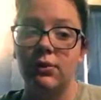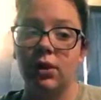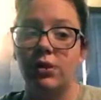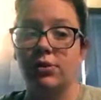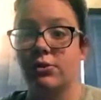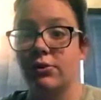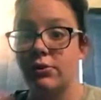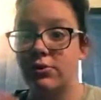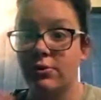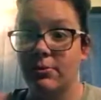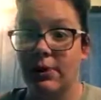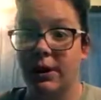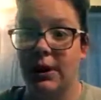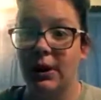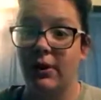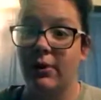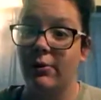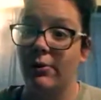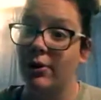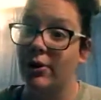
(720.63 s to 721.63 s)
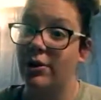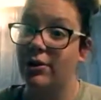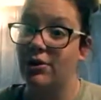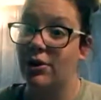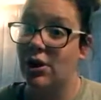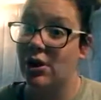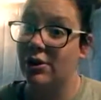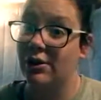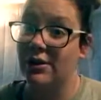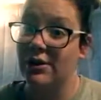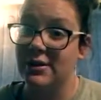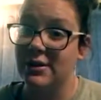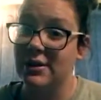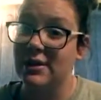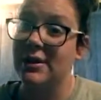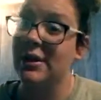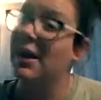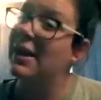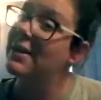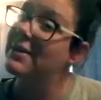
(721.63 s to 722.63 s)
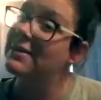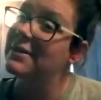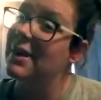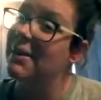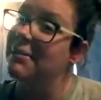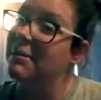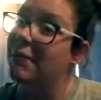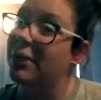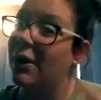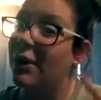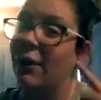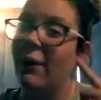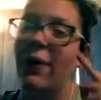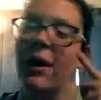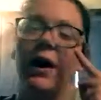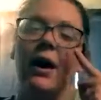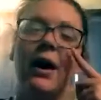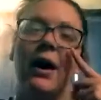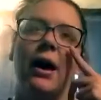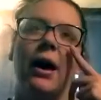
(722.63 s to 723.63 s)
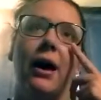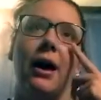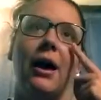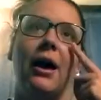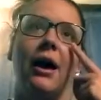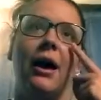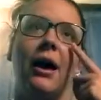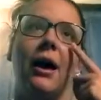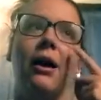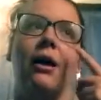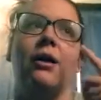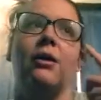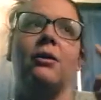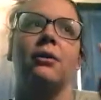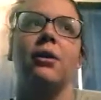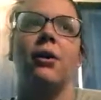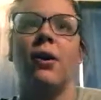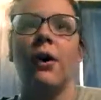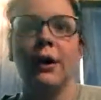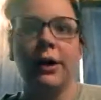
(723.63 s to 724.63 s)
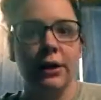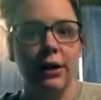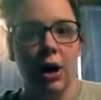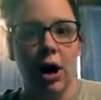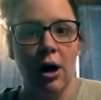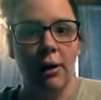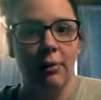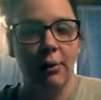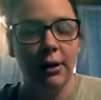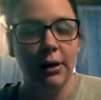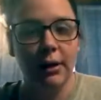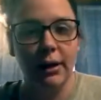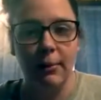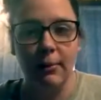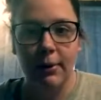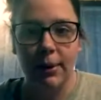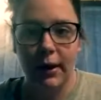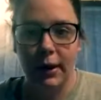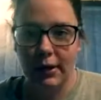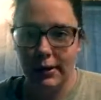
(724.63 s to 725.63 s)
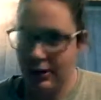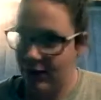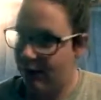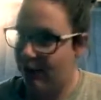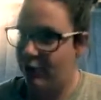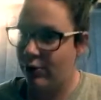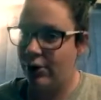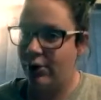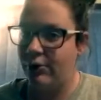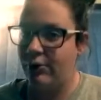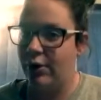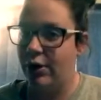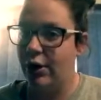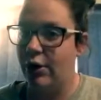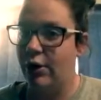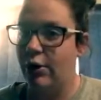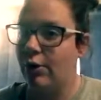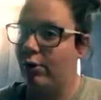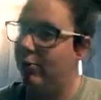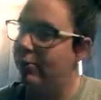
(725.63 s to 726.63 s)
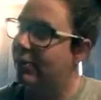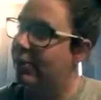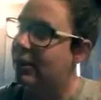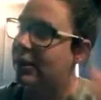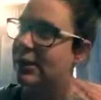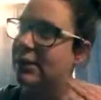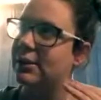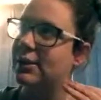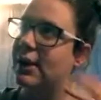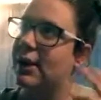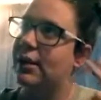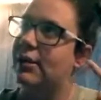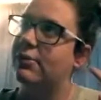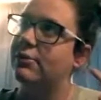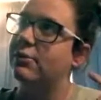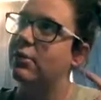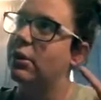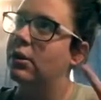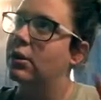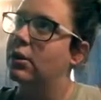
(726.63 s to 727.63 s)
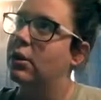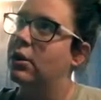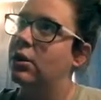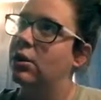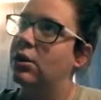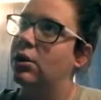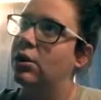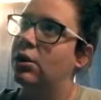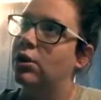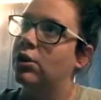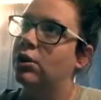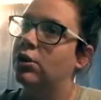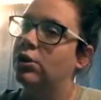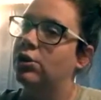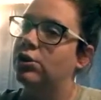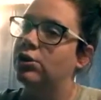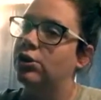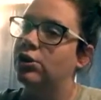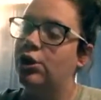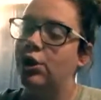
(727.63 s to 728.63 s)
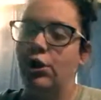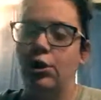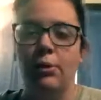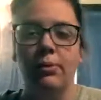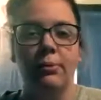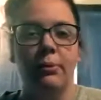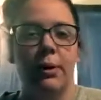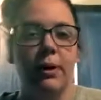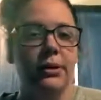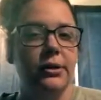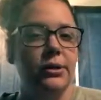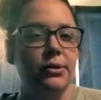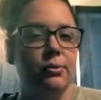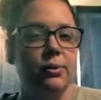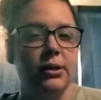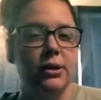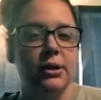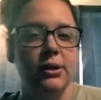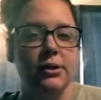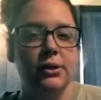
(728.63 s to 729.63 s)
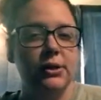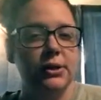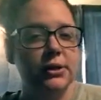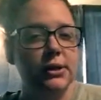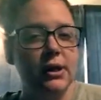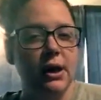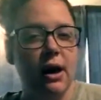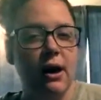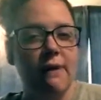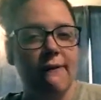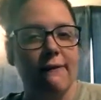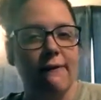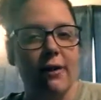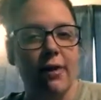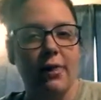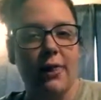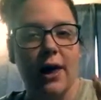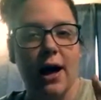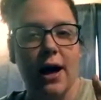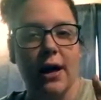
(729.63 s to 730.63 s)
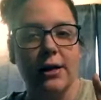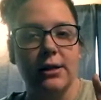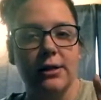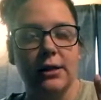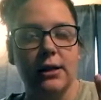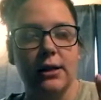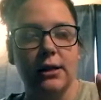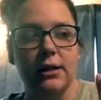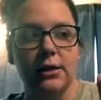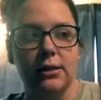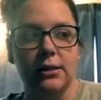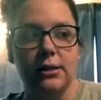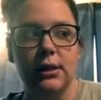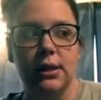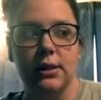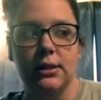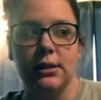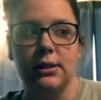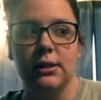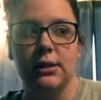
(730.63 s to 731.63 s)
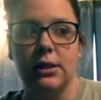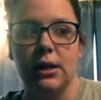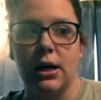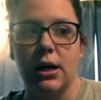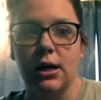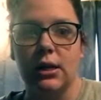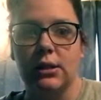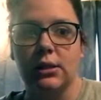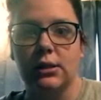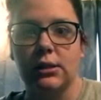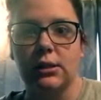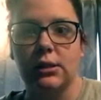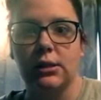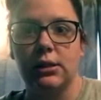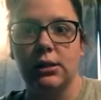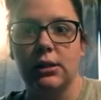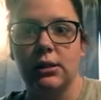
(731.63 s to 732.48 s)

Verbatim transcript: social media, which are listed down below. And go ahead and comment. Give me an idea for a video because I have two months worth of stuff that does not,